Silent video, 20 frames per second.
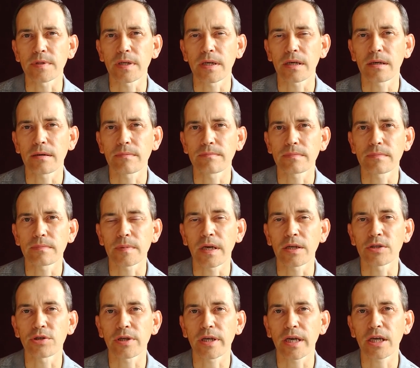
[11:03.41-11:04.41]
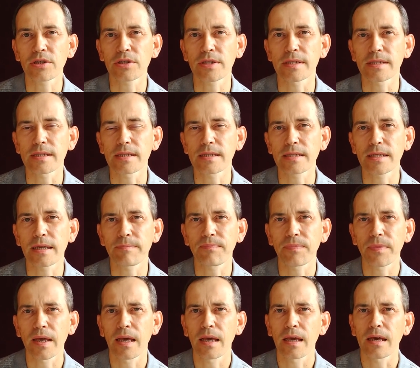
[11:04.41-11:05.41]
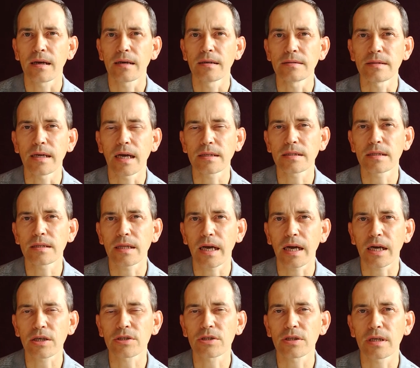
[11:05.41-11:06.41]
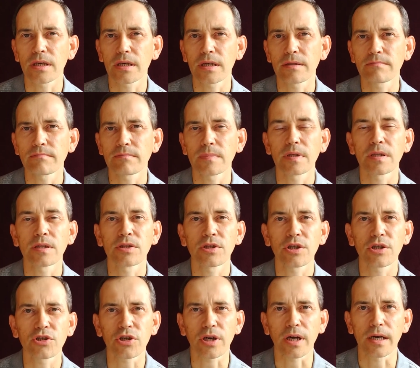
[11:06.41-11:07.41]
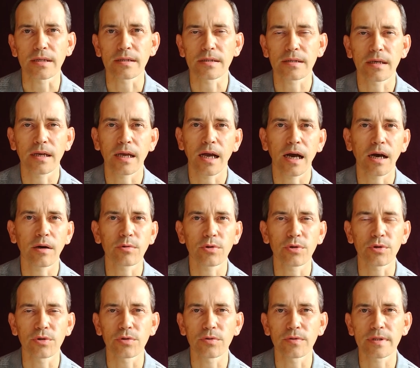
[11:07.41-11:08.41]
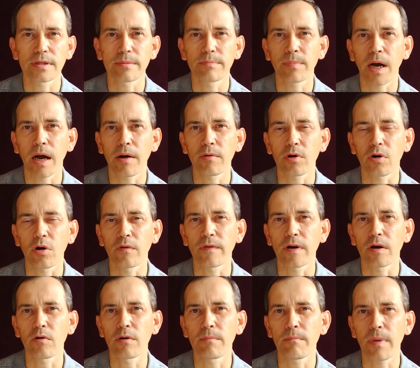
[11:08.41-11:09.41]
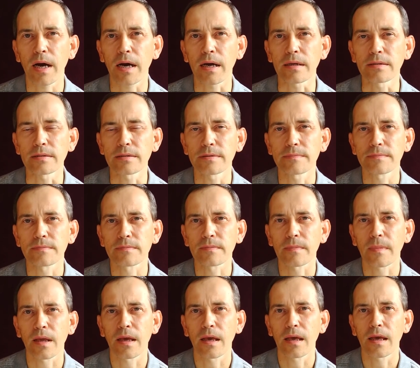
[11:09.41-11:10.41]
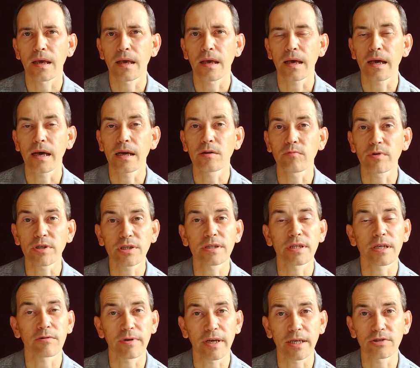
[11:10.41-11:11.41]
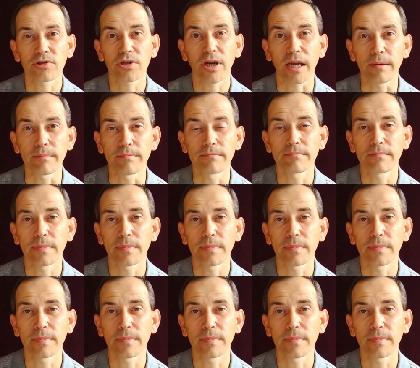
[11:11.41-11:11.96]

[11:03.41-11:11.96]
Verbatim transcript: The education system doesn't actually teach us how to use the power of our mind and which is a great shame.